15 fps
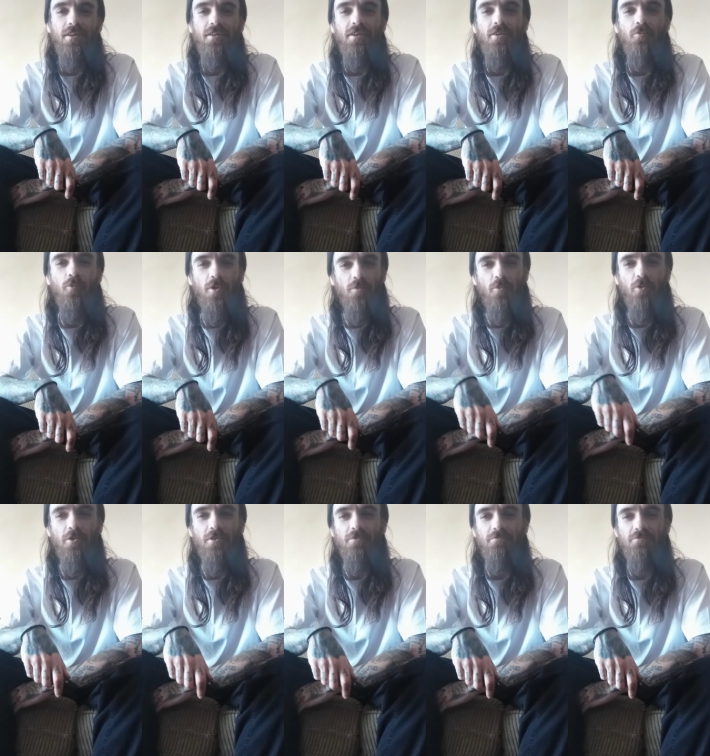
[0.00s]
I got one
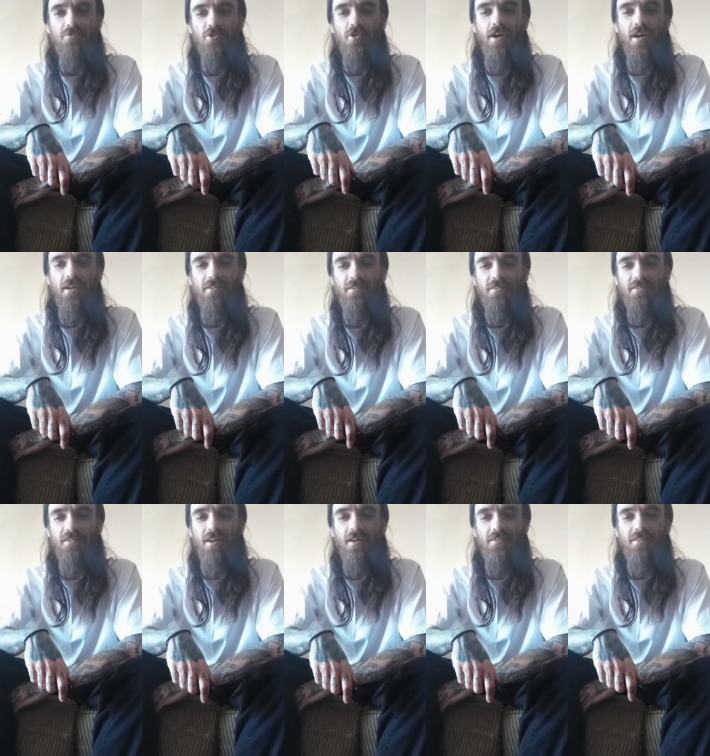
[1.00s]
more try at
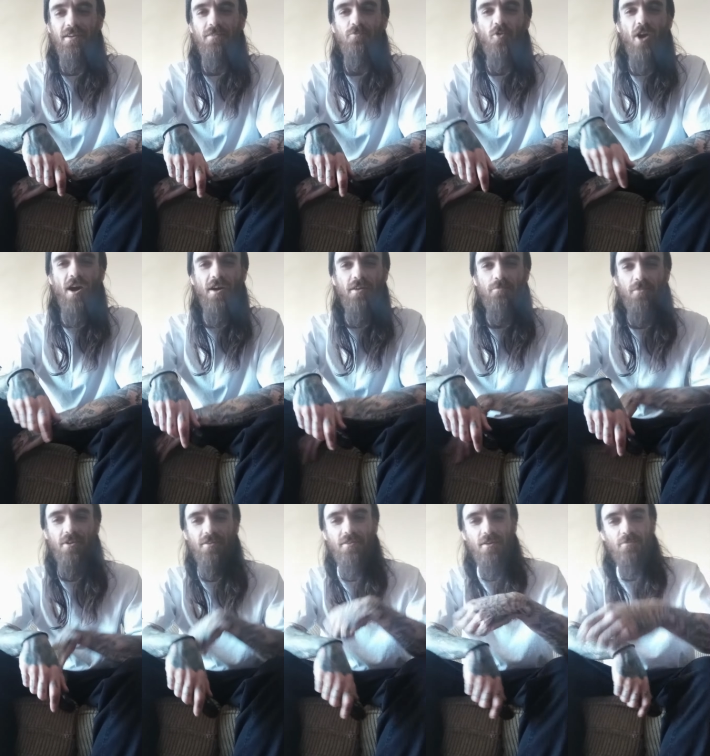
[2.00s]
this goddamn
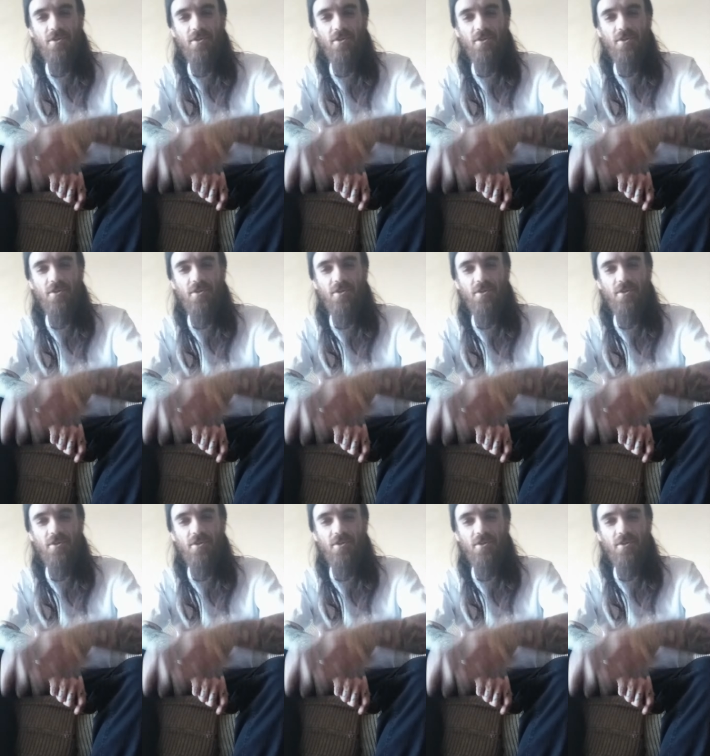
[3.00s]
rhyme.